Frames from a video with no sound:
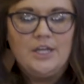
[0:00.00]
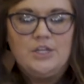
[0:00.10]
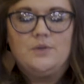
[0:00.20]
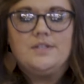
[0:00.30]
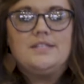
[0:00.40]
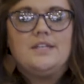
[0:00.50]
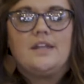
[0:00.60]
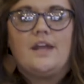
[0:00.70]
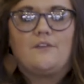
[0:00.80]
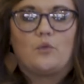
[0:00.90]
You can see
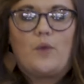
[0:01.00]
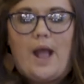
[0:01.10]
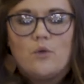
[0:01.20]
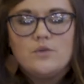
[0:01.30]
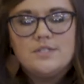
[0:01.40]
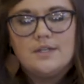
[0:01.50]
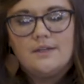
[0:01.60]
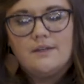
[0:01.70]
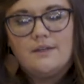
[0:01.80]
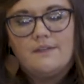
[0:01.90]
that I've
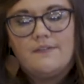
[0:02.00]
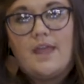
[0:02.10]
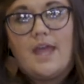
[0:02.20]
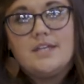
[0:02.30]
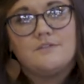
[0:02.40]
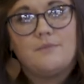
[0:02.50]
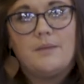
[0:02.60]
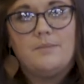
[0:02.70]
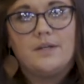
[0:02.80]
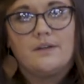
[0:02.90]
rounded the end of my
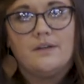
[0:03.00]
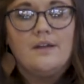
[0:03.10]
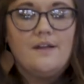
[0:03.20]
beard.